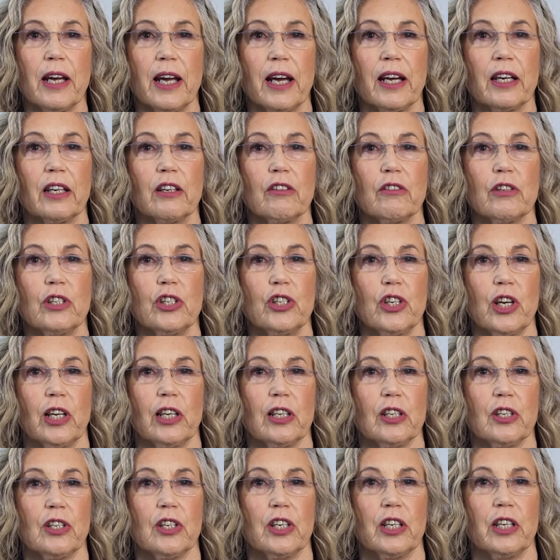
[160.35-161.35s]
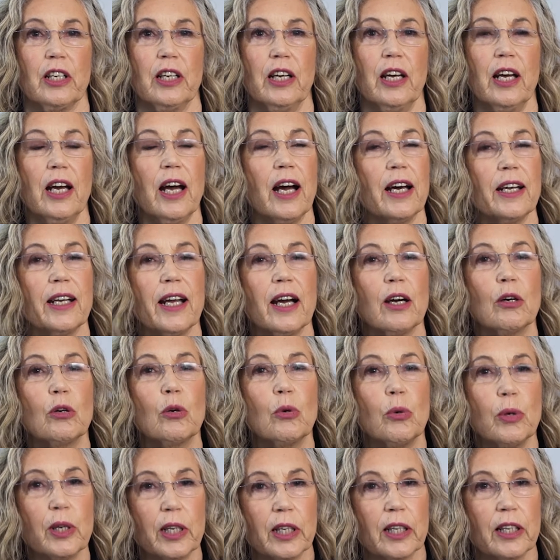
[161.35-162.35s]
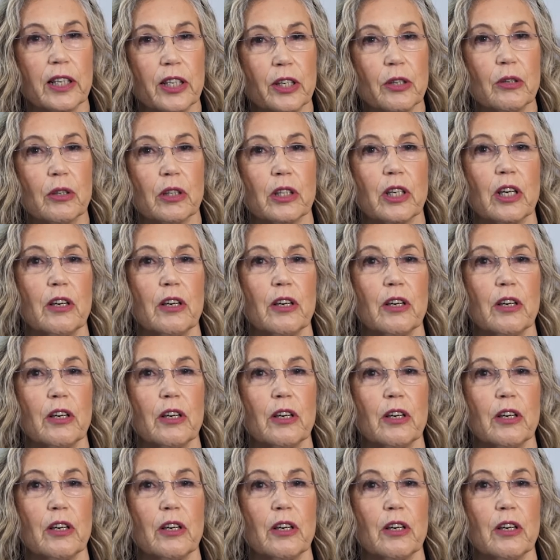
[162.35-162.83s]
anger and jealousy, and how quickly you can